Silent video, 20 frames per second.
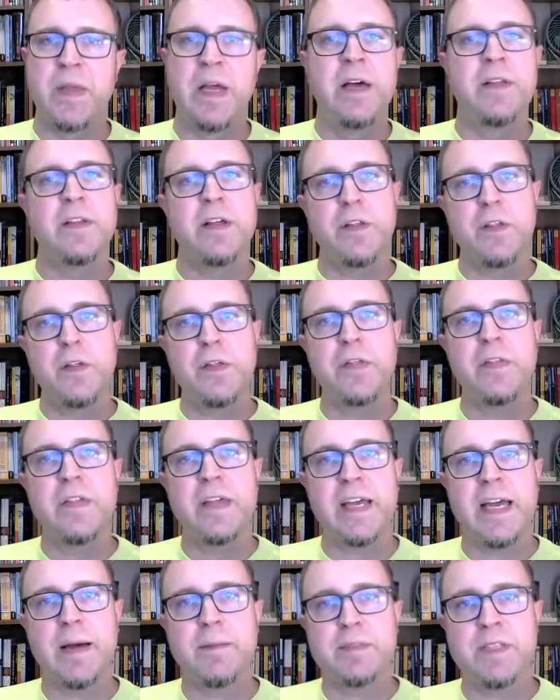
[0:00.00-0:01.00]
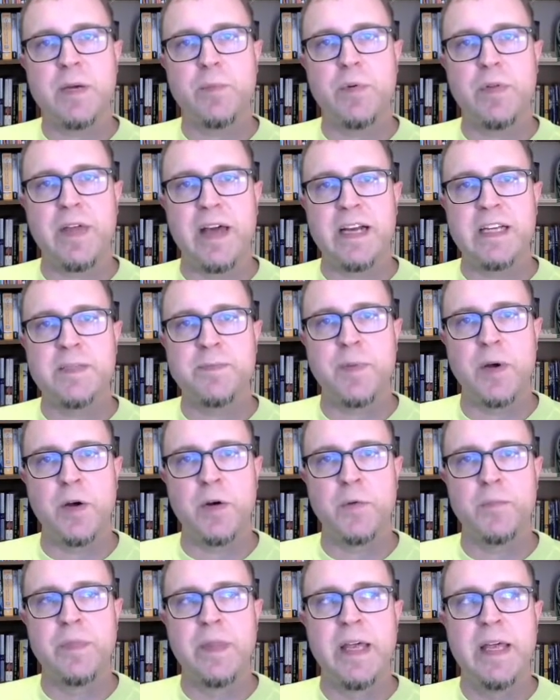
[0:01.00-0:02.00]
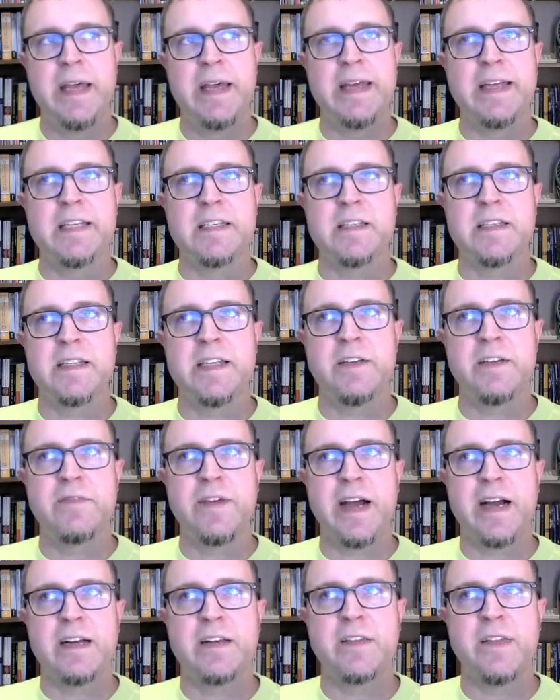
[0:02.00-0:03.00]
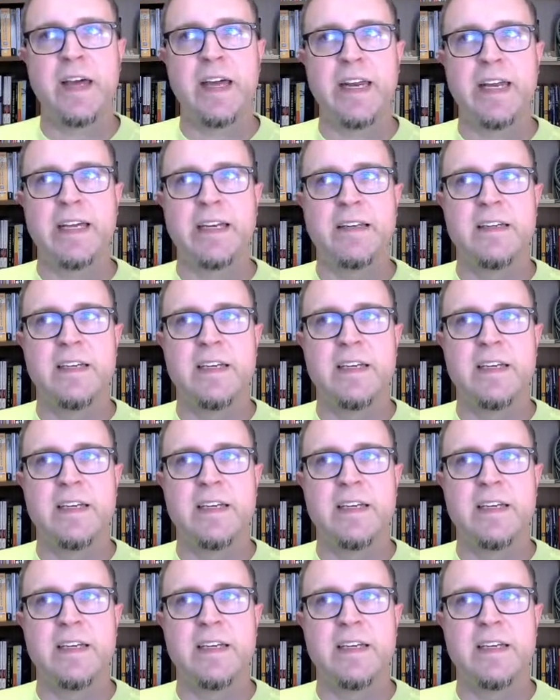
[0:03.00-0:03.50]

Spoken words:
The other thing that comes up with Expo is the fact that it